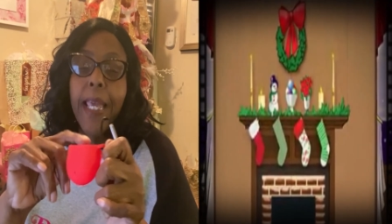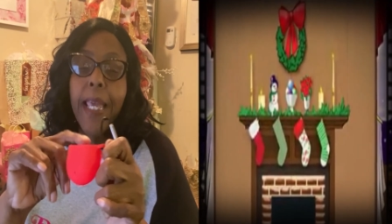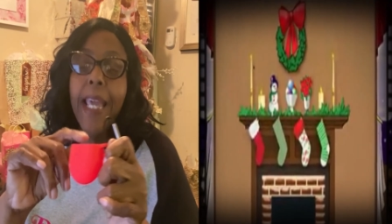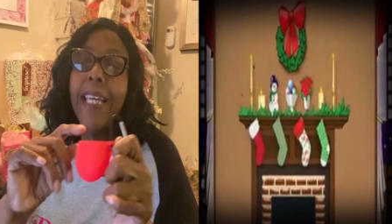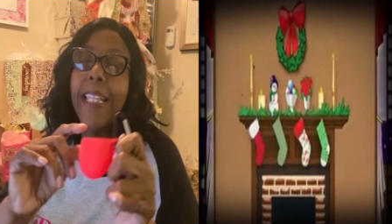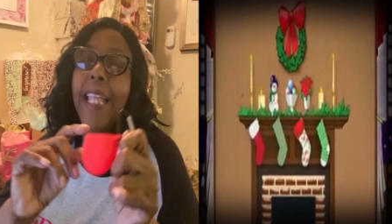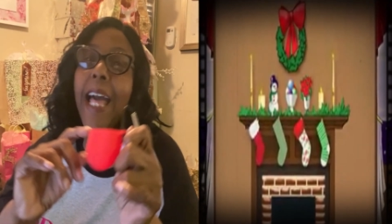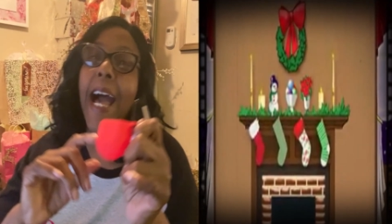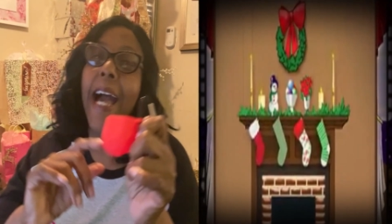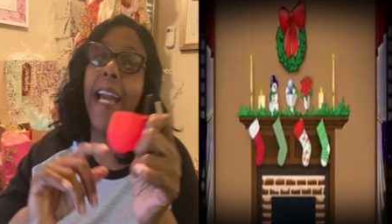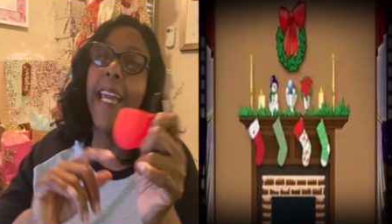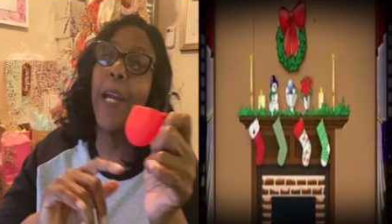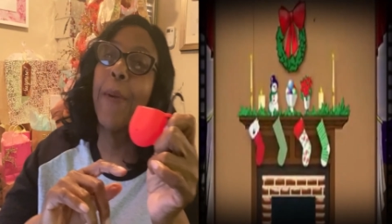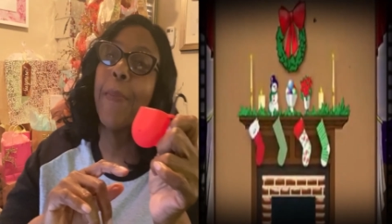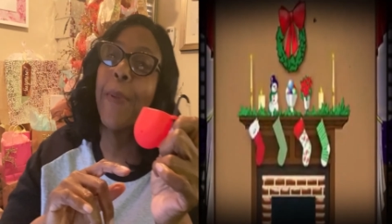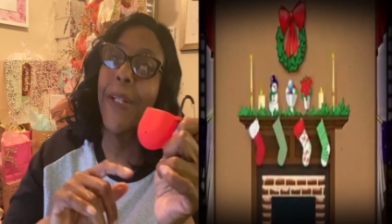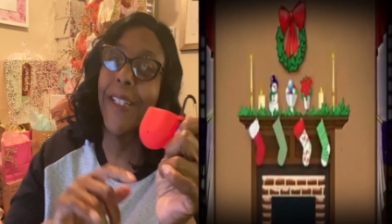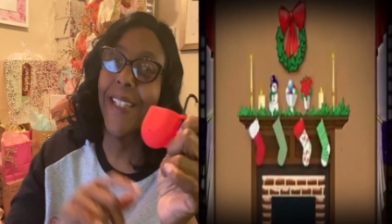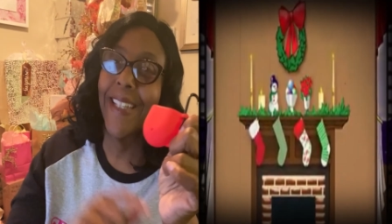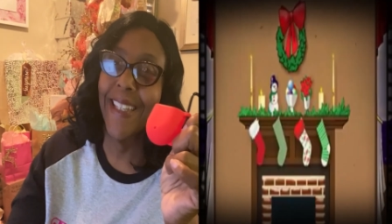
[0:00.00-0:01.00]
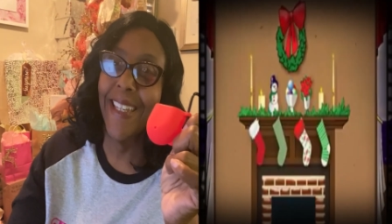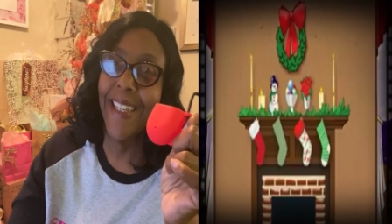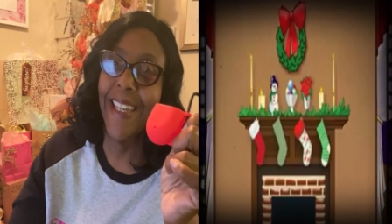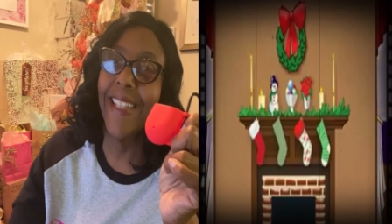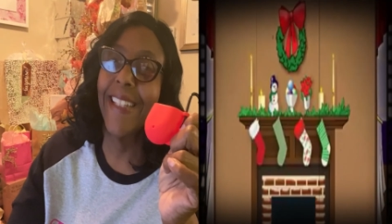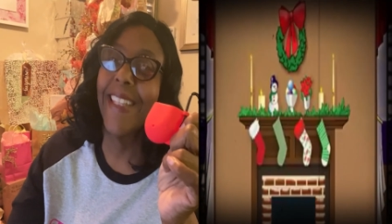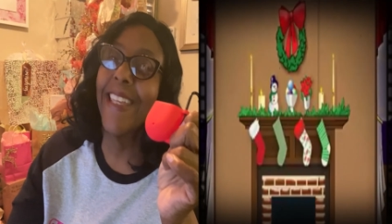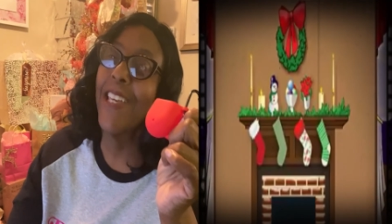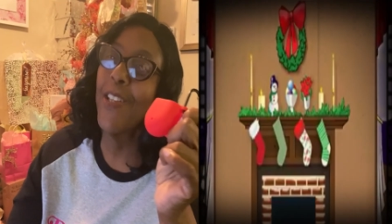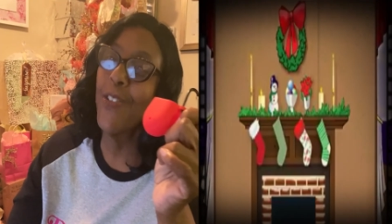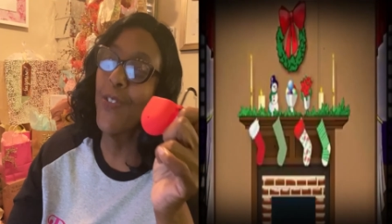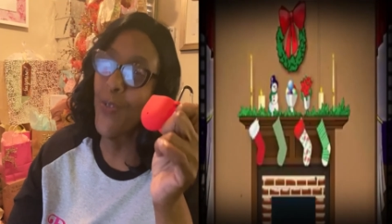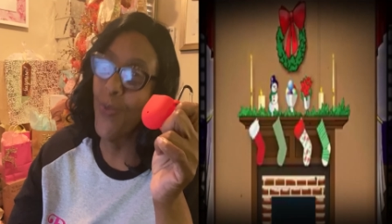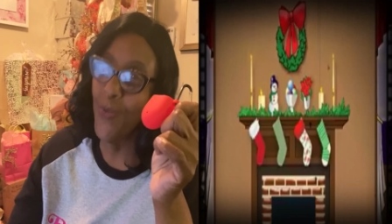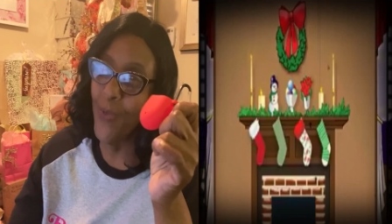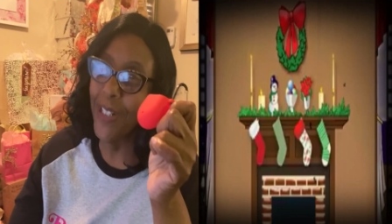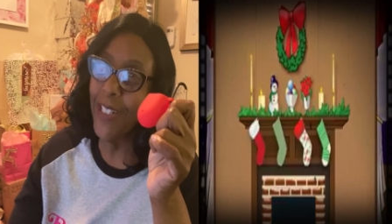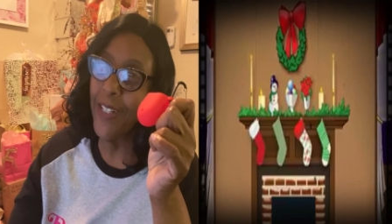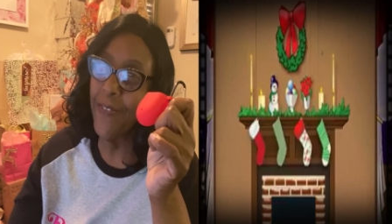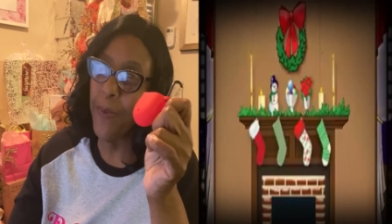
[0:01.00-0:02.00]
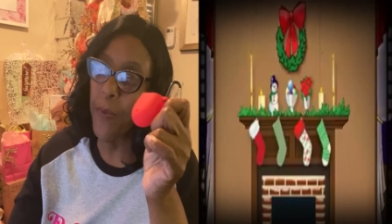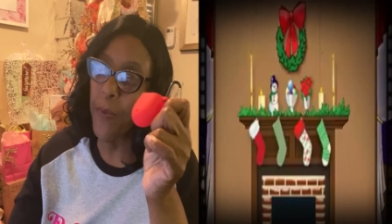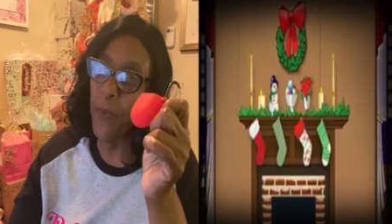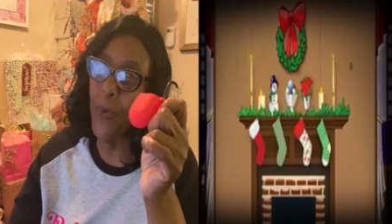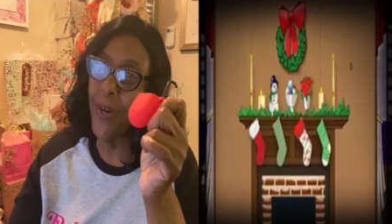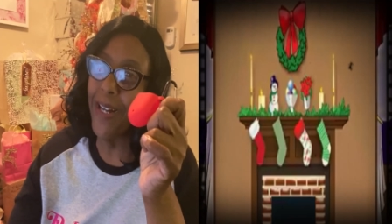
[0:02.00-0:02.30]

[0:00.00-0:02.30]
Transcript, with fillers: And I am going to get each one of them